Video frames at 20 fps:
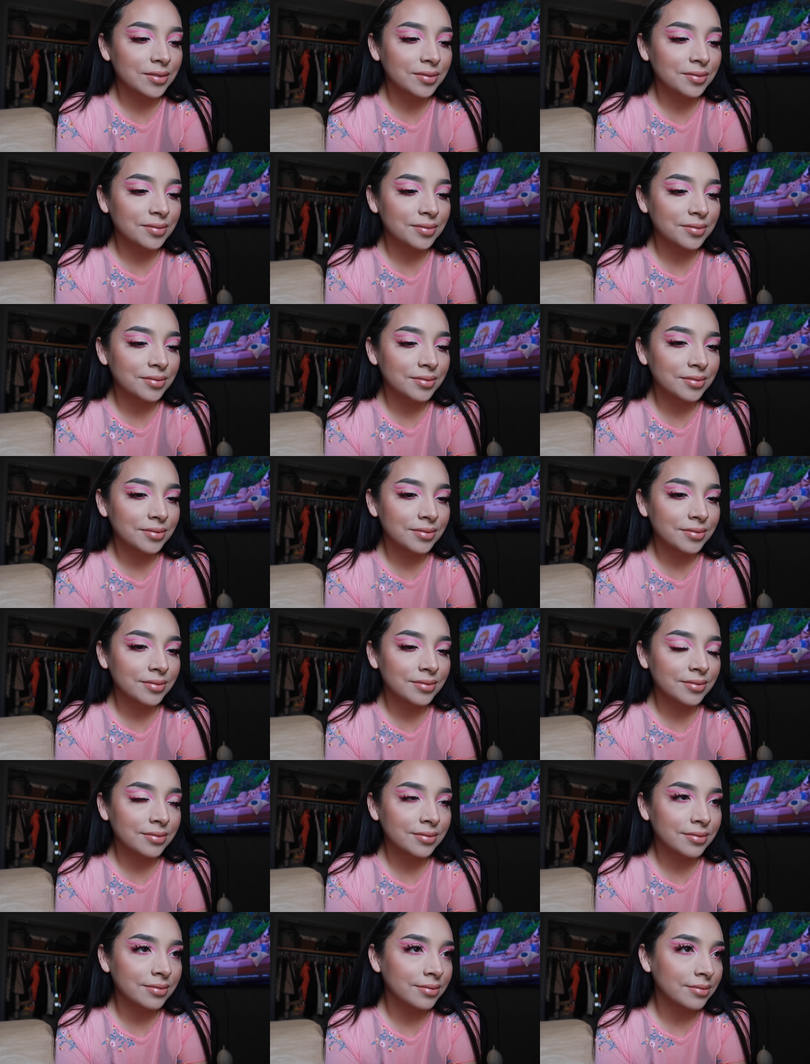
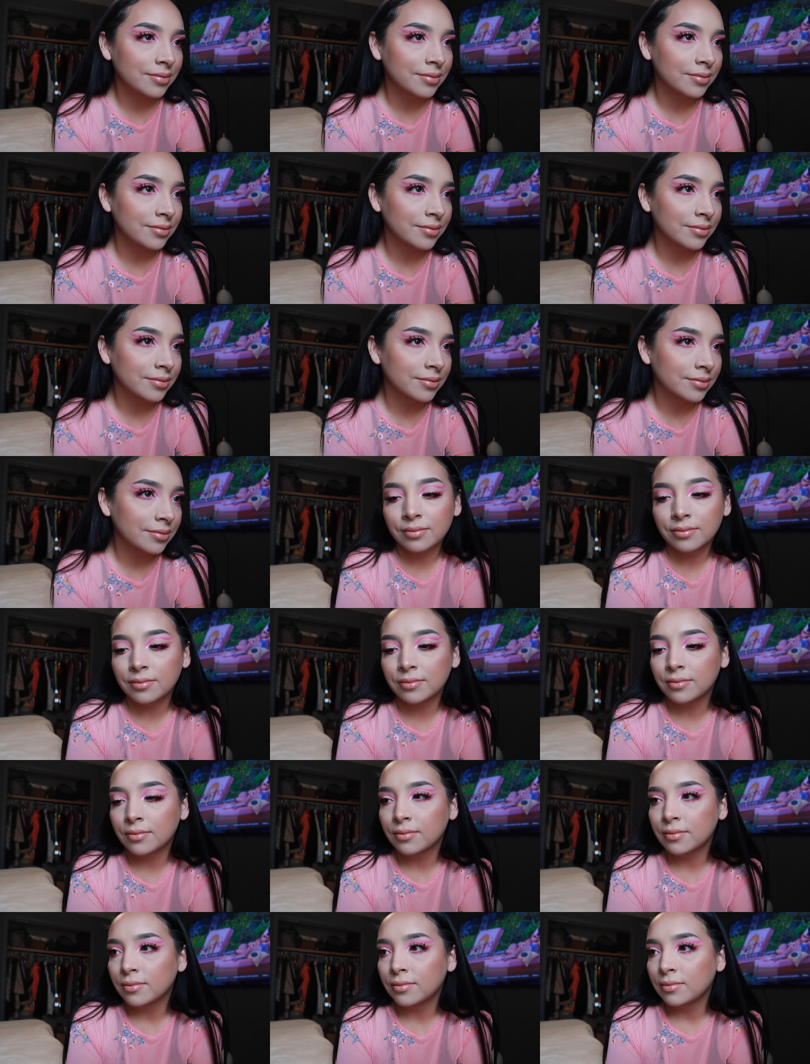
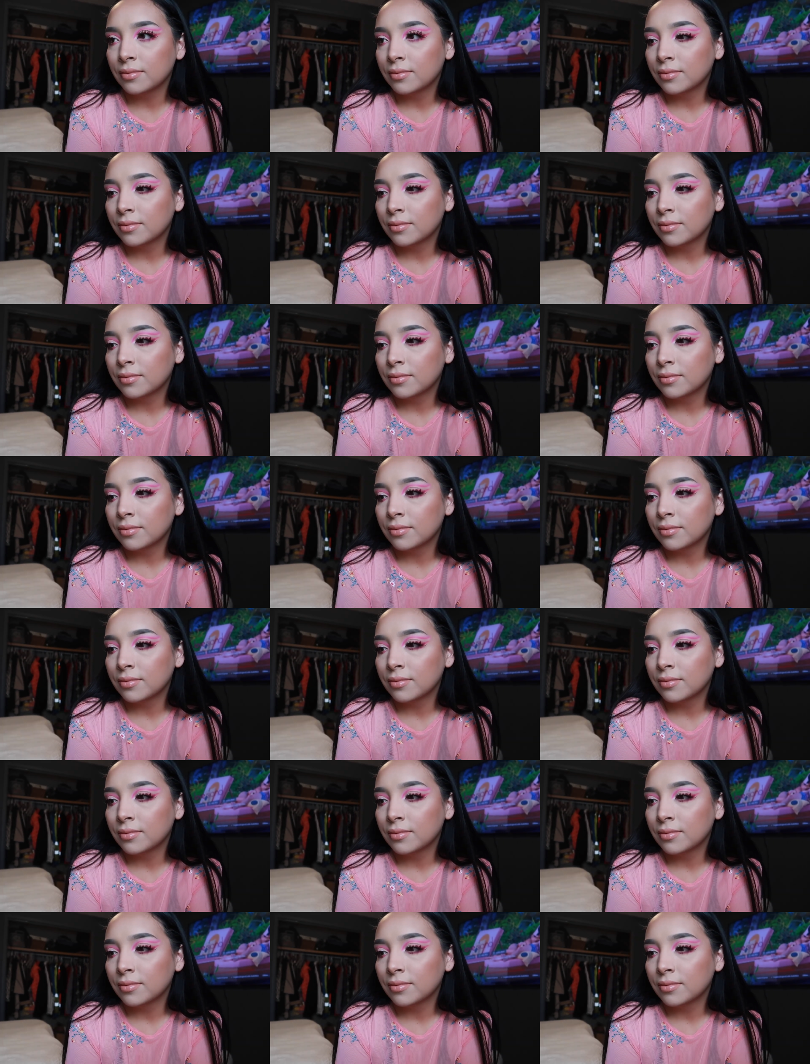No one is speaking in this clip.